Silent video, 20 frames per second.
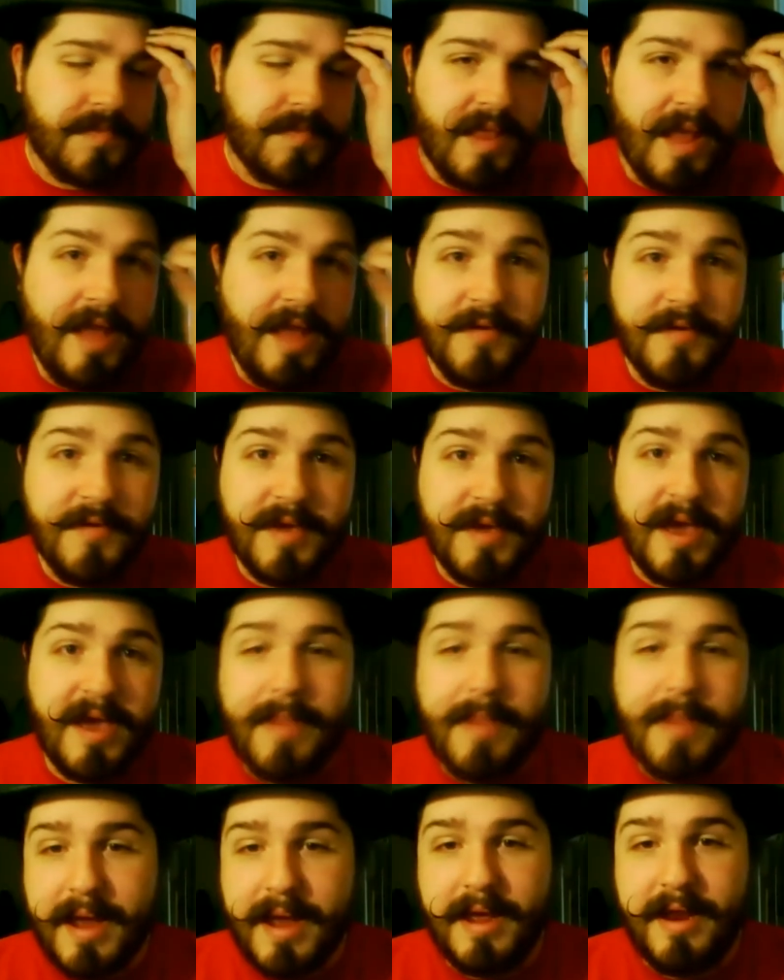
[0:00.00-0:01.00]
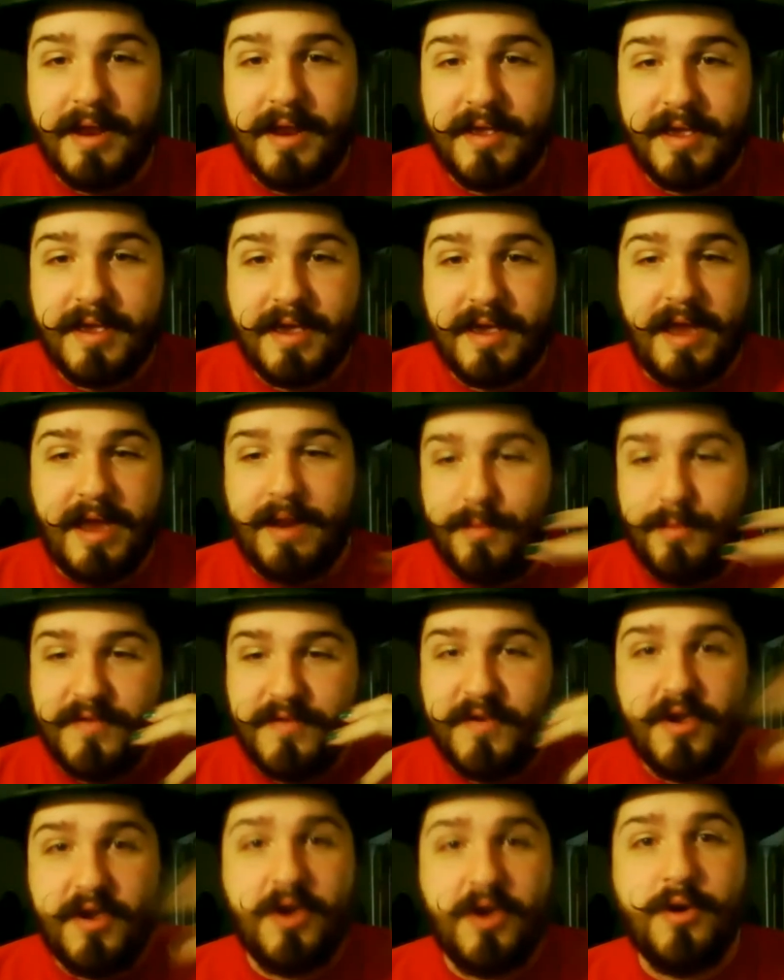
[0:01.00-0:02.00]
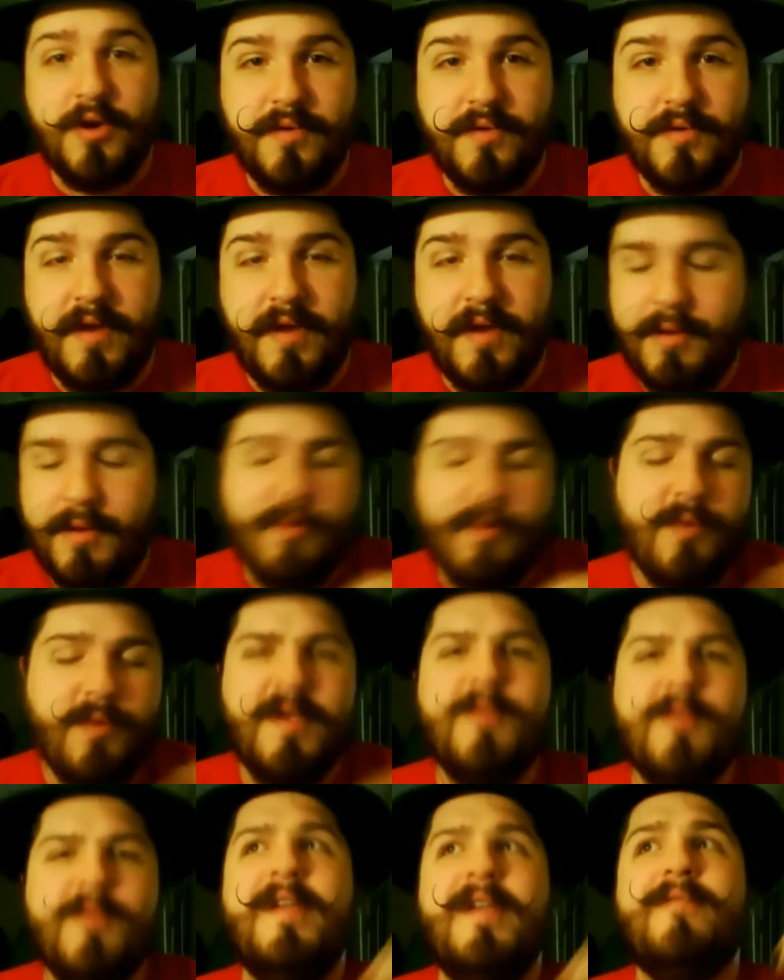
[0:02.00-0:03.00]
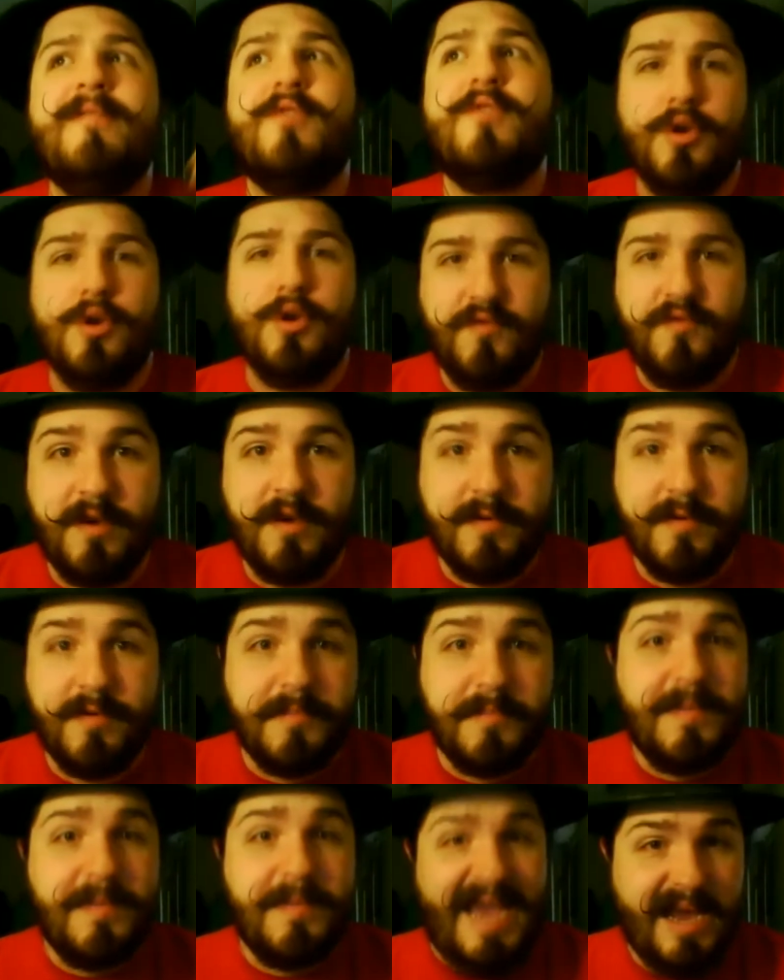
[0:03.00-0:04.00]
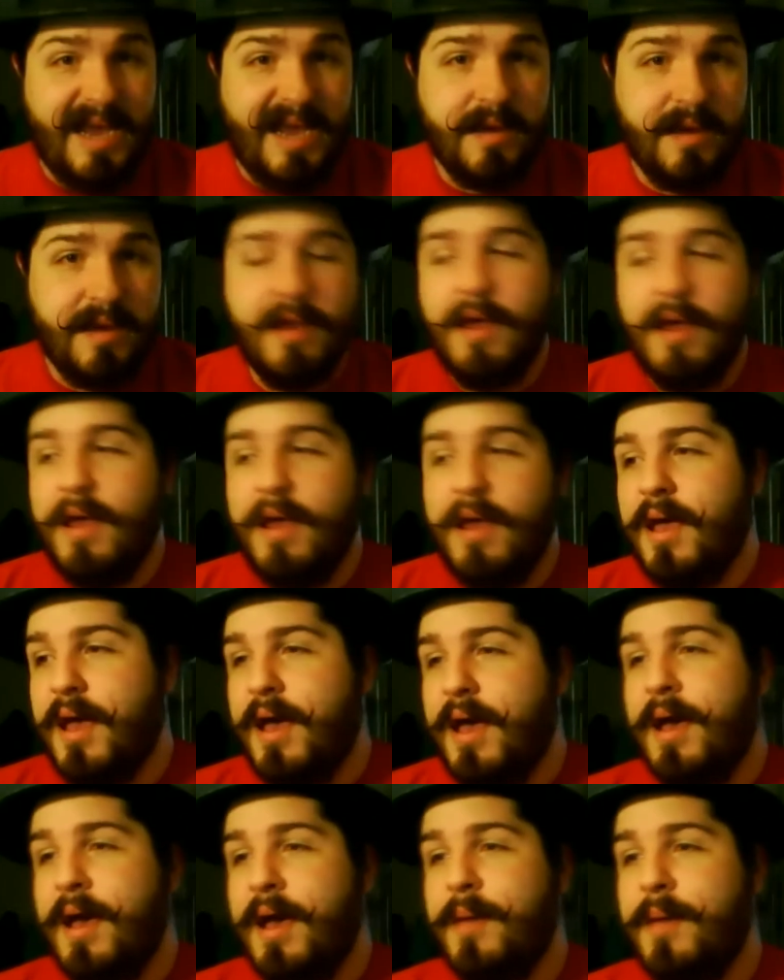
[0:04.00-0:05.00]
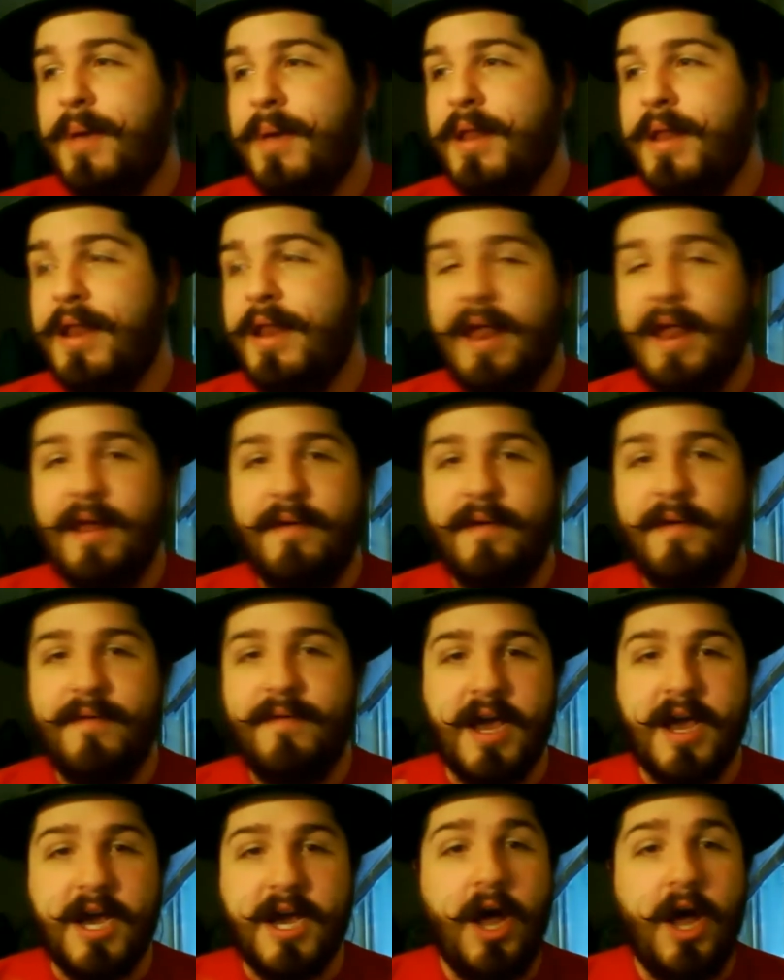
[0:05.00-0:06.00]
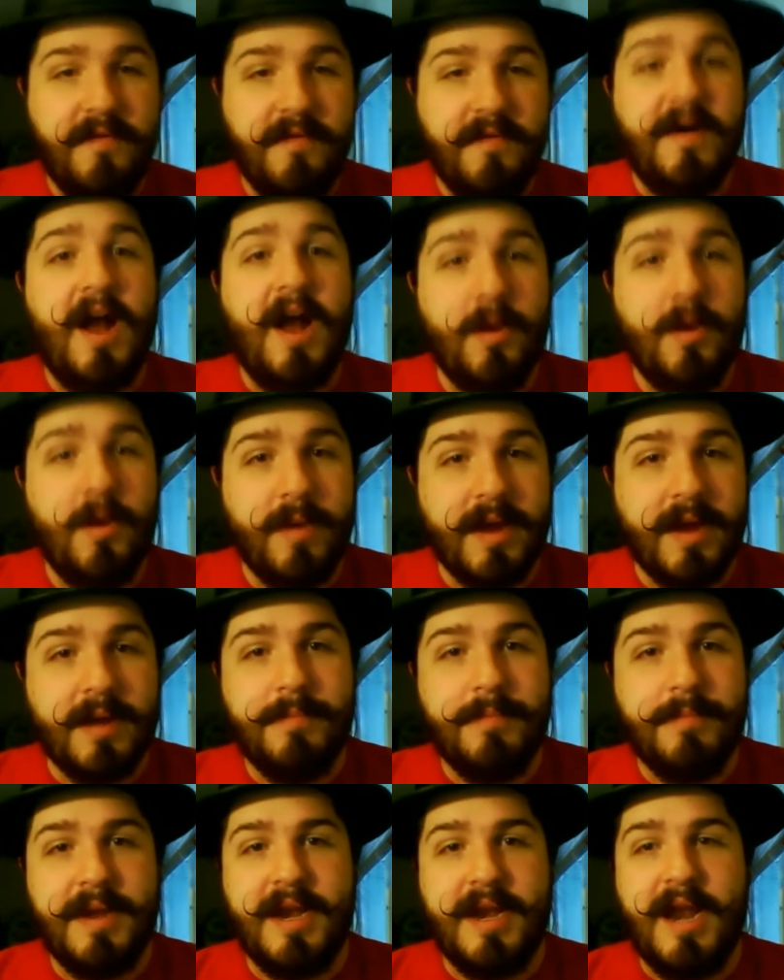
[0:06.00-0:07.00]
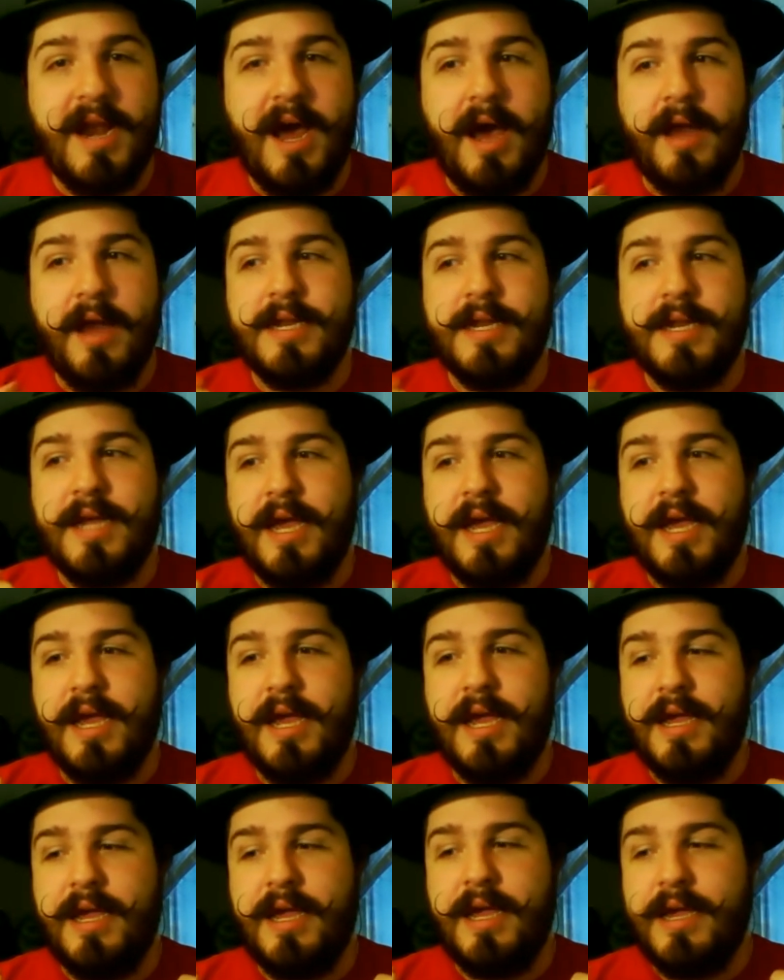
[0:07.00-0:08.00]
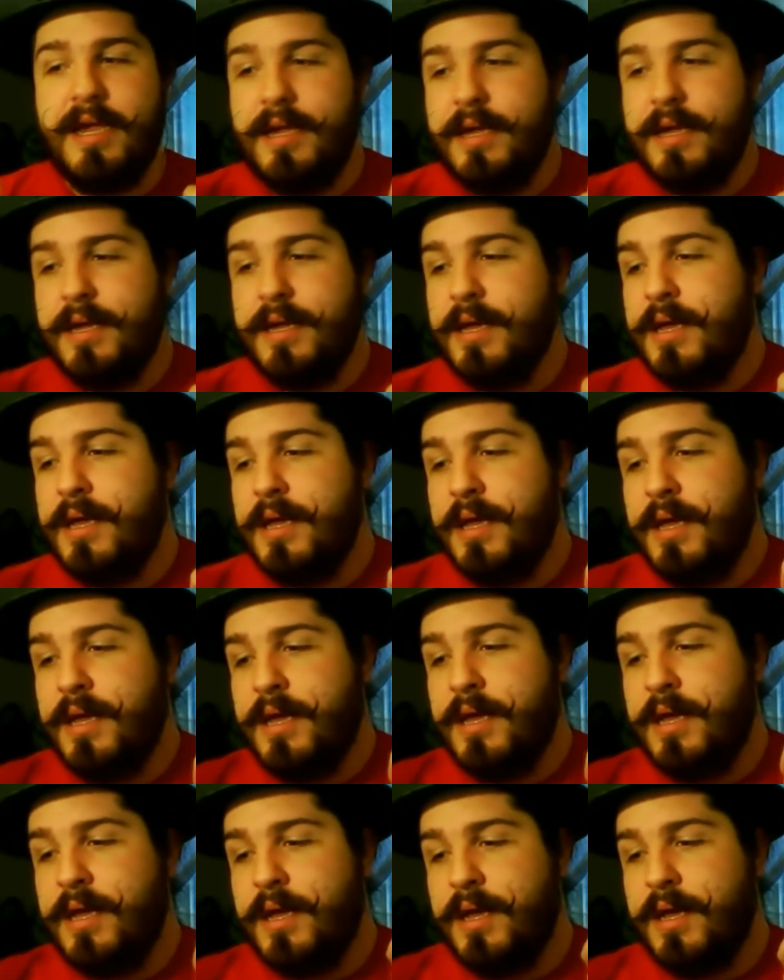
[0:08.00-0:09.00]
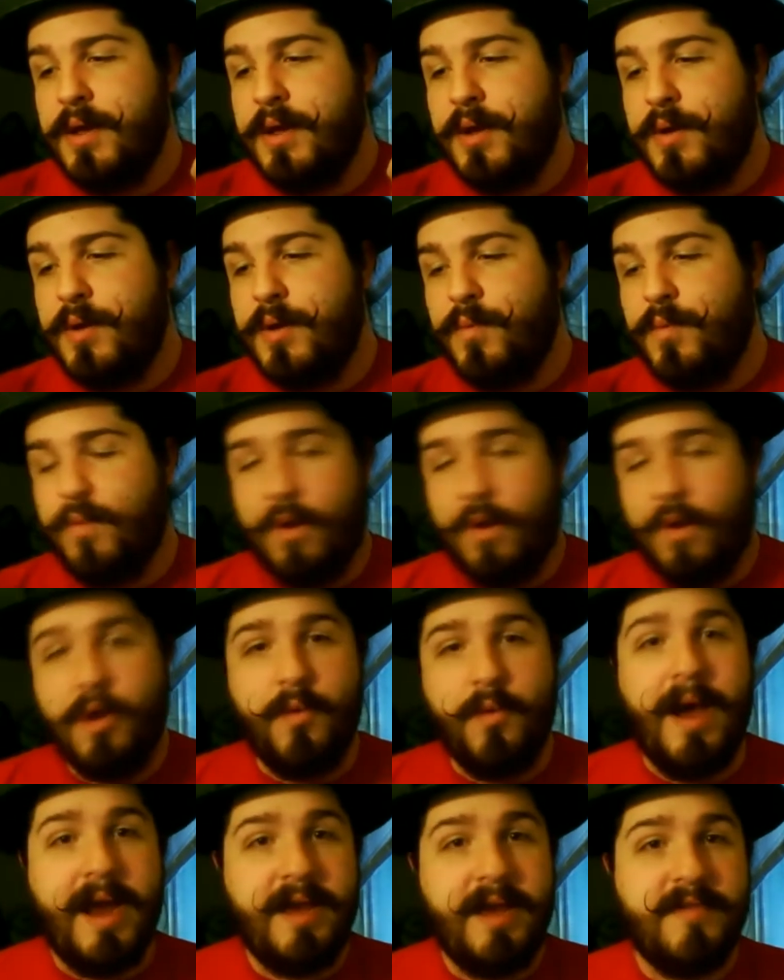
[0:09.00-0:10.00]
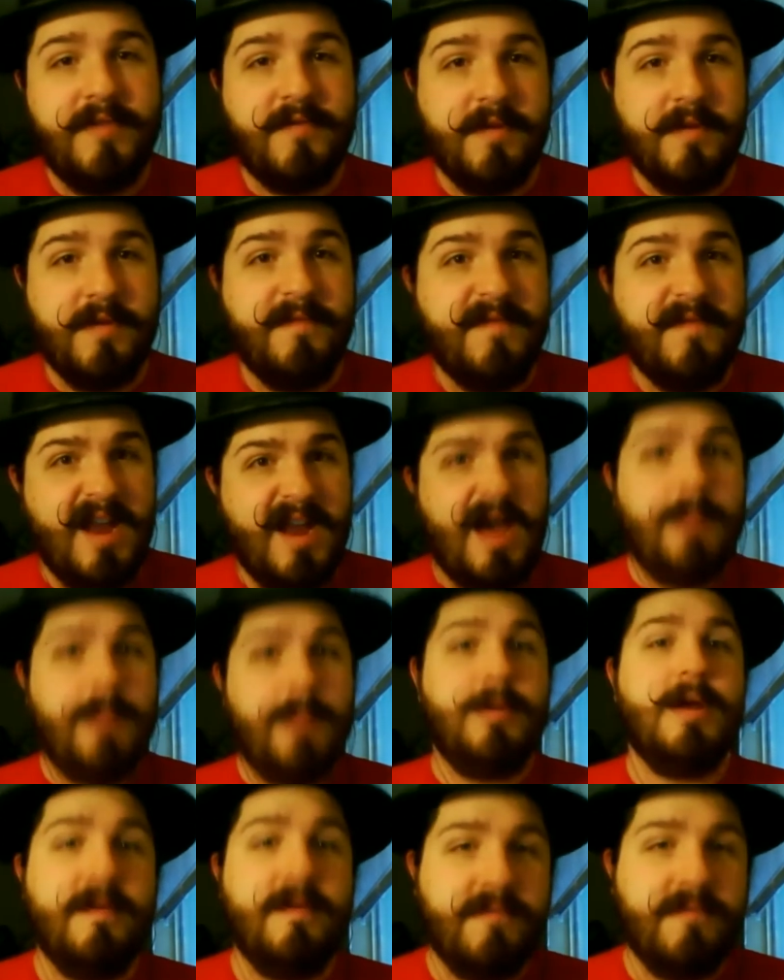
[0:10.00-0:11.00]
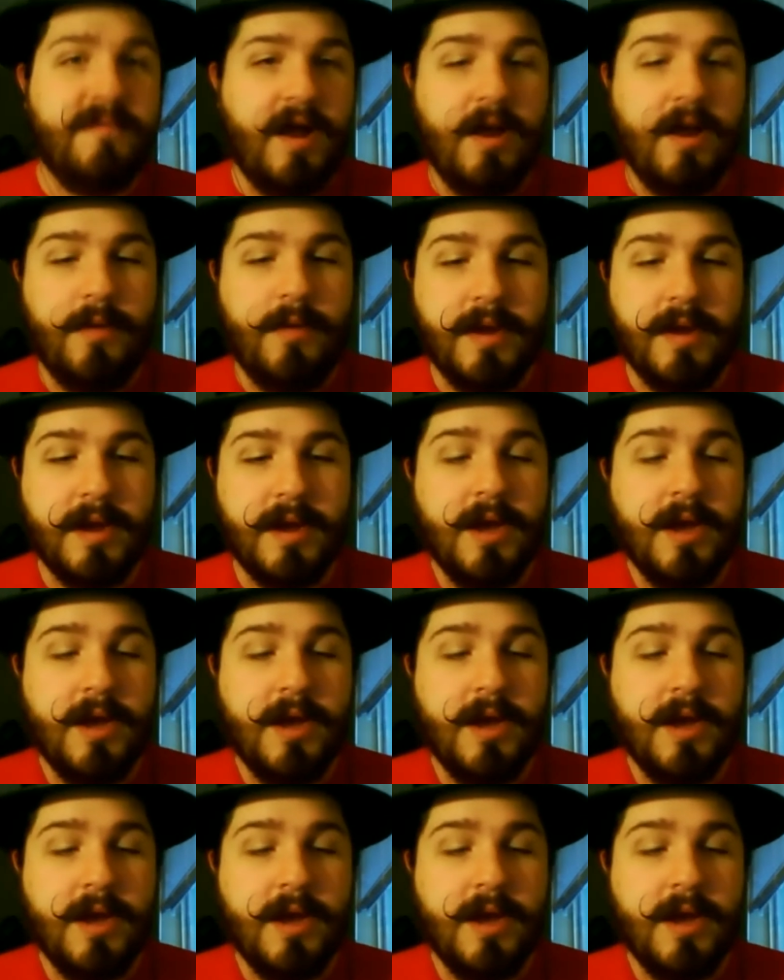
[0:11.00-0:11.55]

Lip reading: And so it came back, and it was huge, and it was never huge. It was big, and it had a cult following, but not a worldwide sort of phenomenon following,